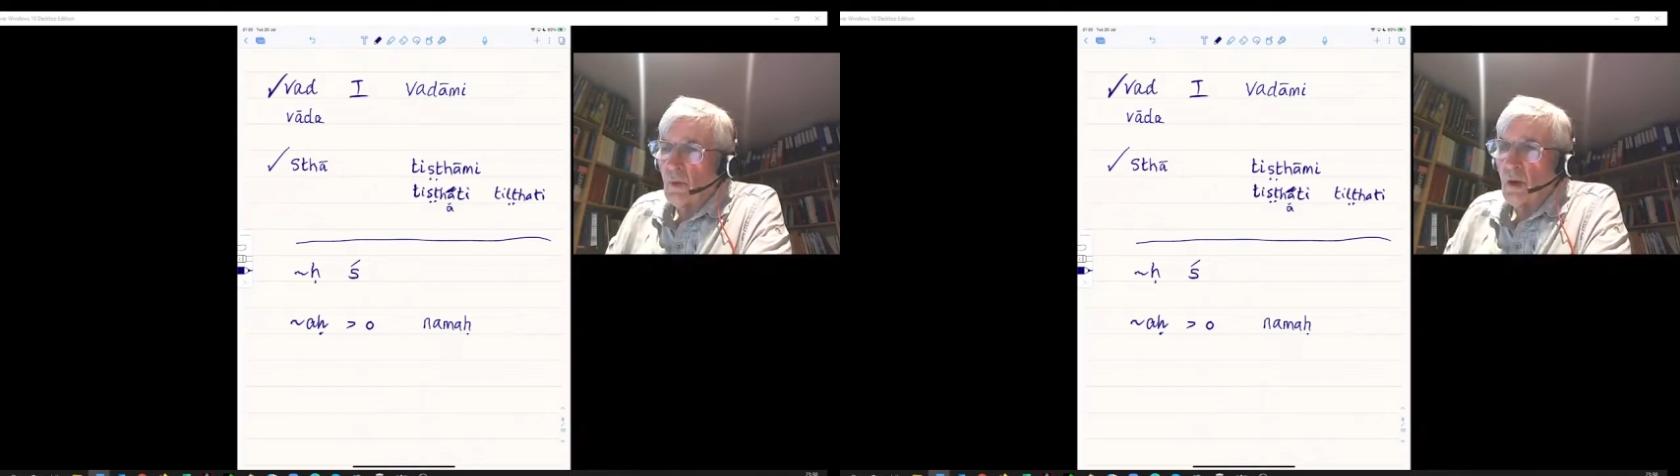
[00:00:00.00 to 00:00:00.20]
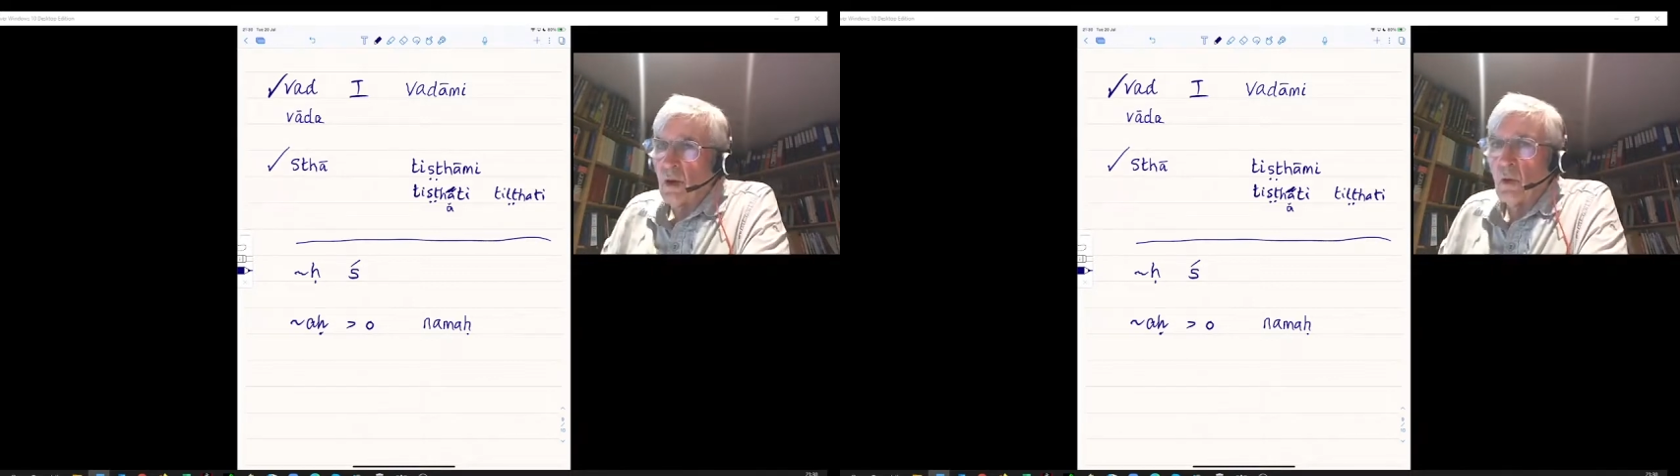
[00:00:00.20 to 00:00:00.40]

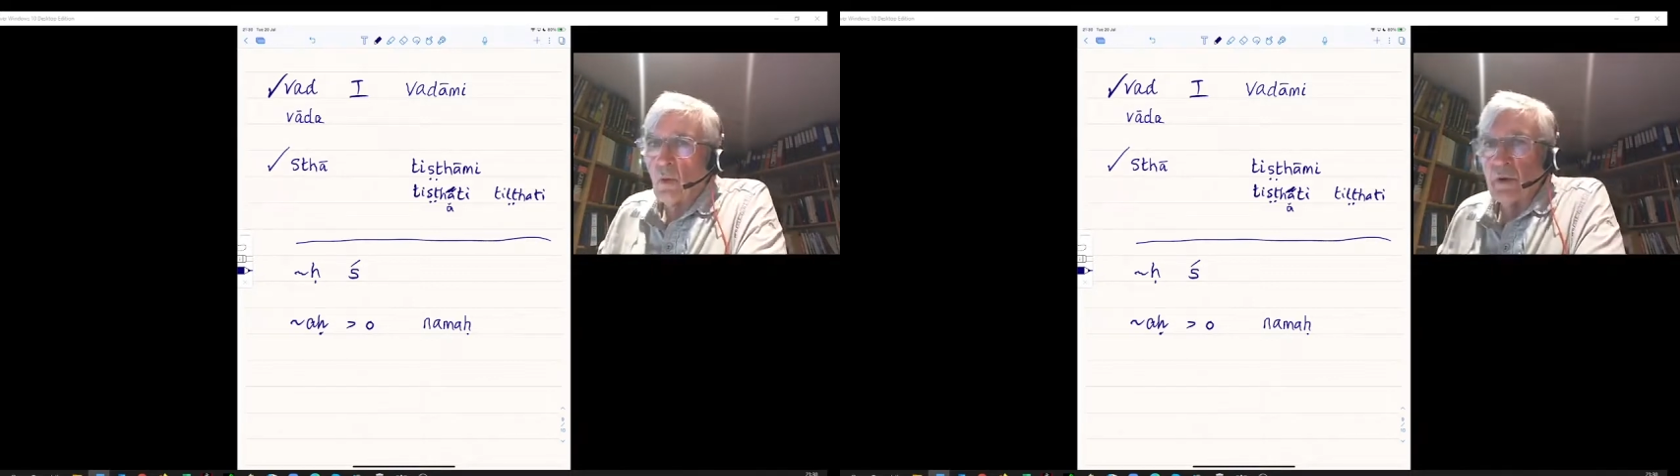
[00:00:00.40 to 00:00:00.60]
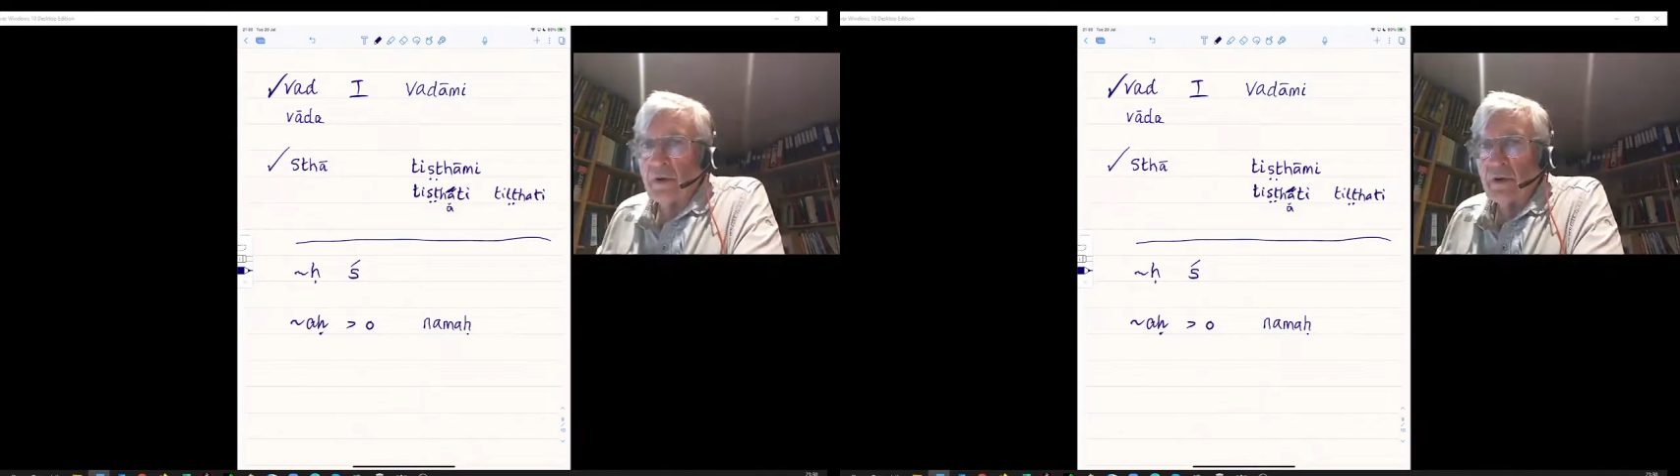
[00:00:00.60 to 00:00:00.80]

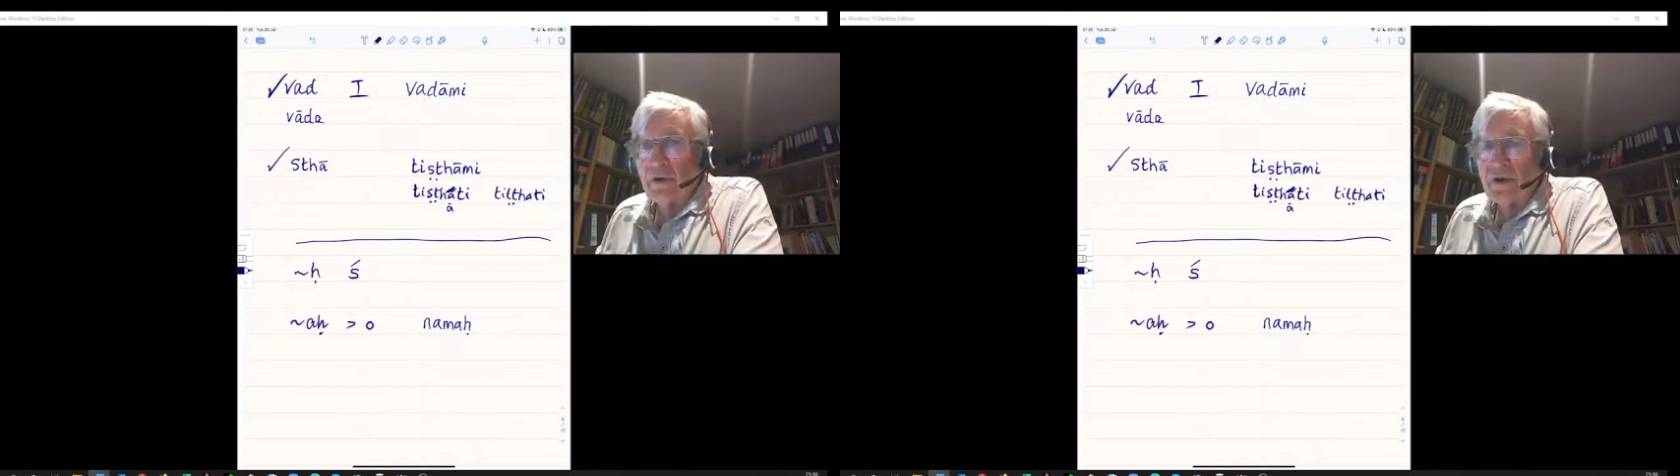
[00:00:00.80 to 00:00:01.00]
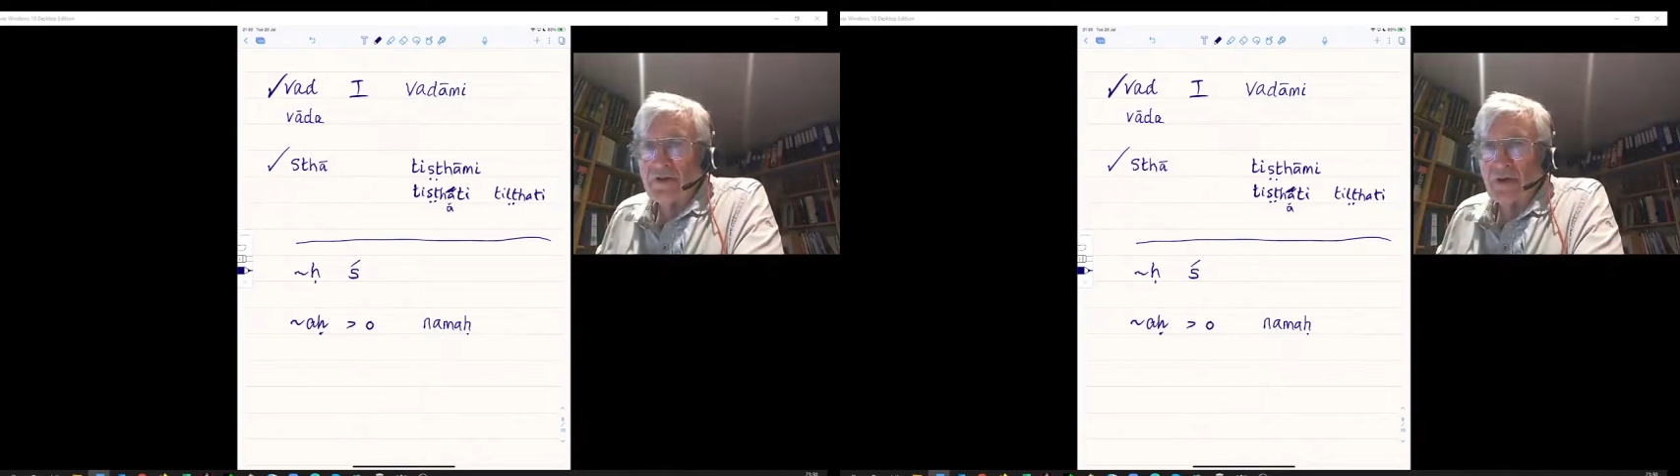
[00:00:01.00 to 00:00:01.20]
when
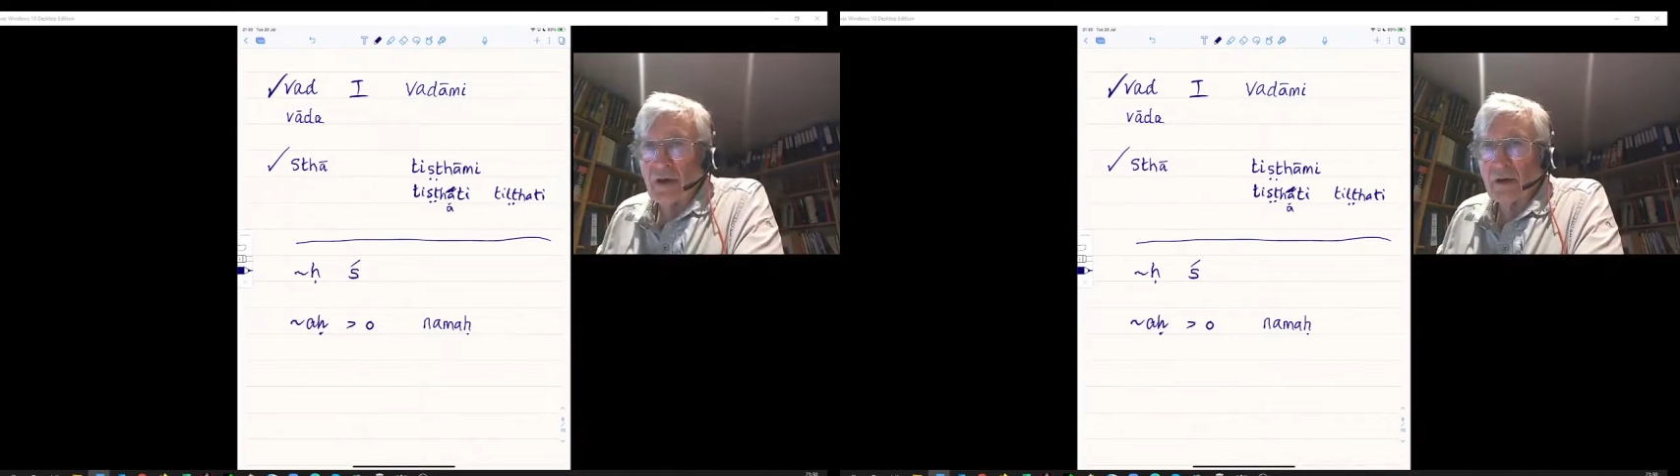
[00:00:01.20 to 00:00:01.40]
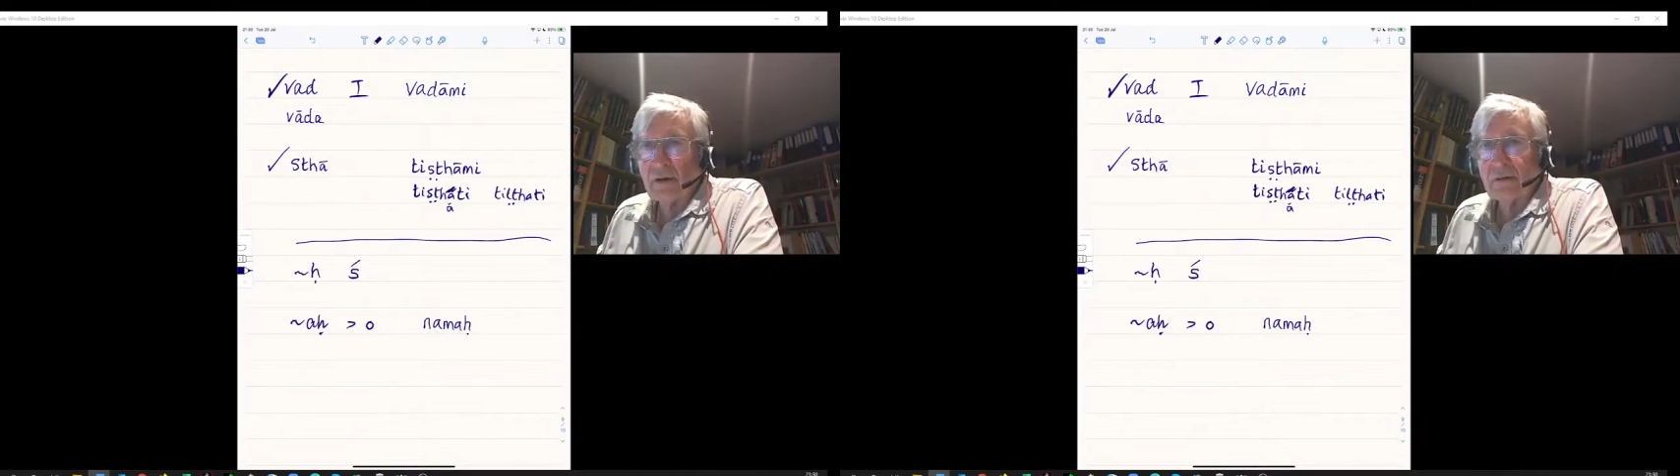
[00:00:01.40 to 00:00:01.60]
they're
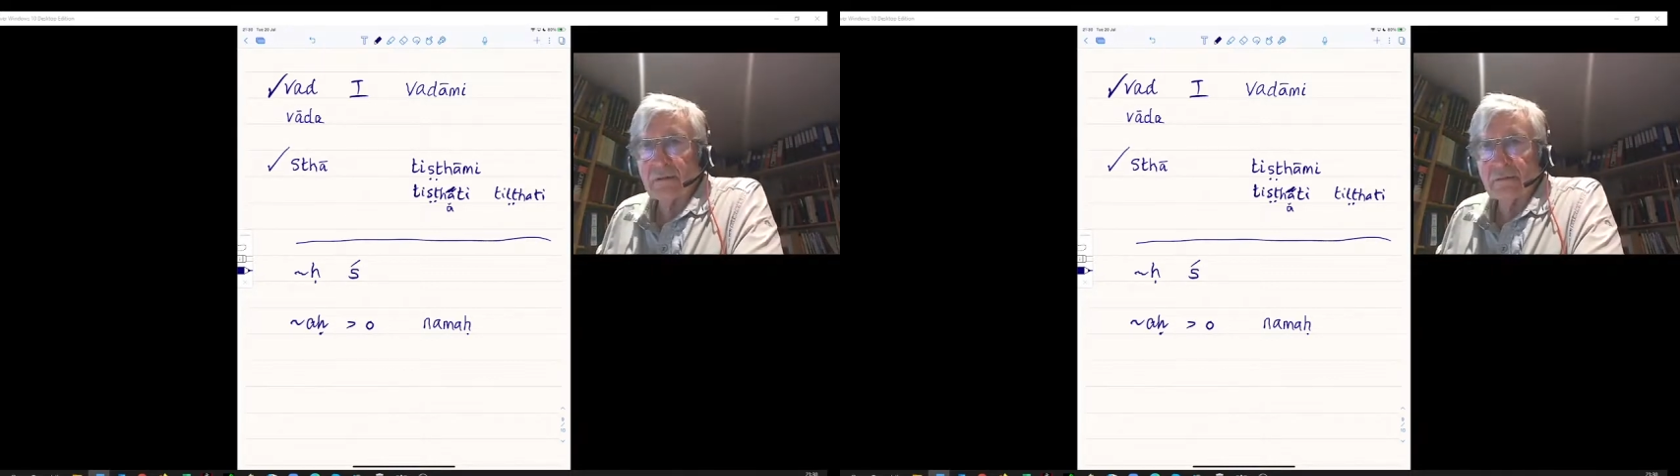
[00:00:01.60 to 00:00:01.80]
saying